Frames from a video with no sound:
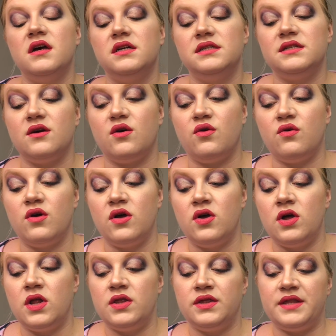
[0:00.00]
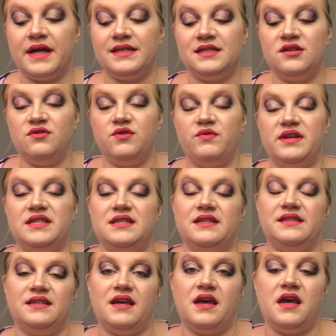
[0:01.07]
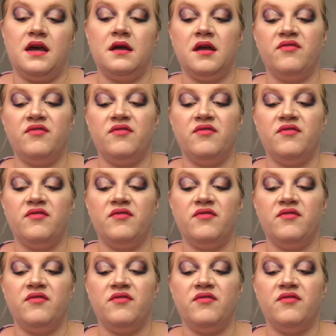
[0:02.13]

So that's the only reason it's in.